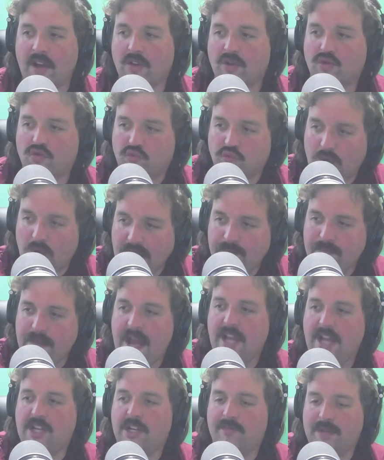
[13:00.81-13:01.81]
great
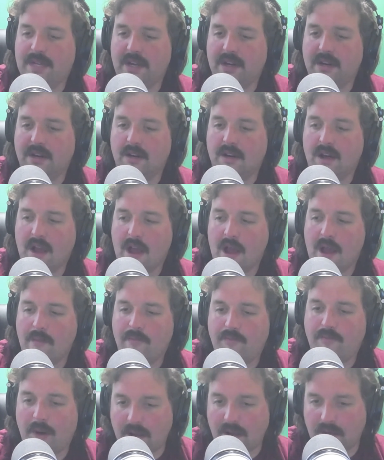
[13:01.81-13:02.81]
matchups here,
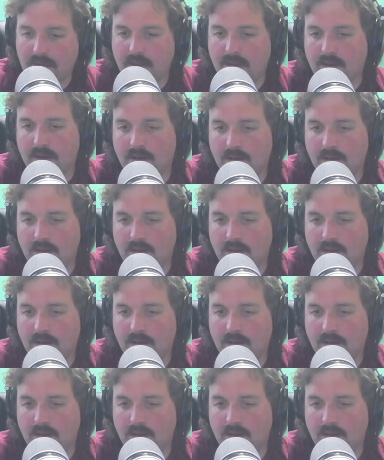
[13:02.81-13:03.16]
but